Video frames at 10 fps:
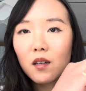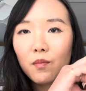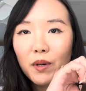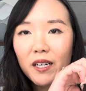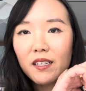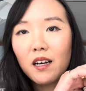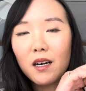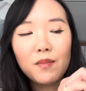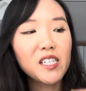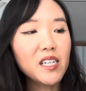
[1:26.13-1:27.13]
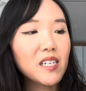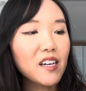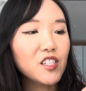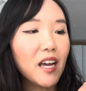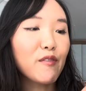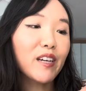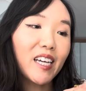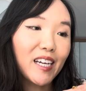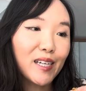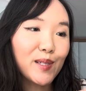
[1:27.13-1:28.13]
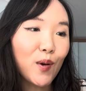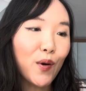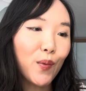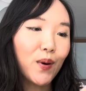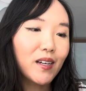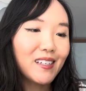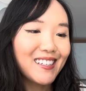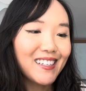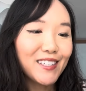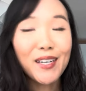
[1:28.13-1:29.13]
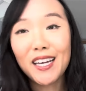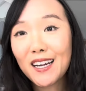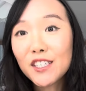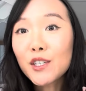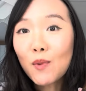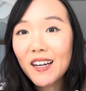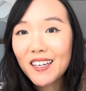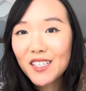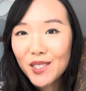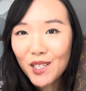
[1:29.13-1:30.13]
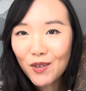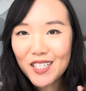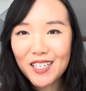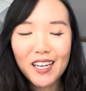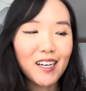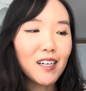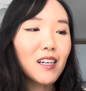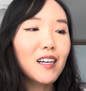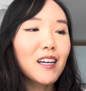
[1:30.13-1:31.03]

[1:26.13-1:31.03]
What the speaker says: but it doesn't actually have a key, so you can't actually write any secrets in here.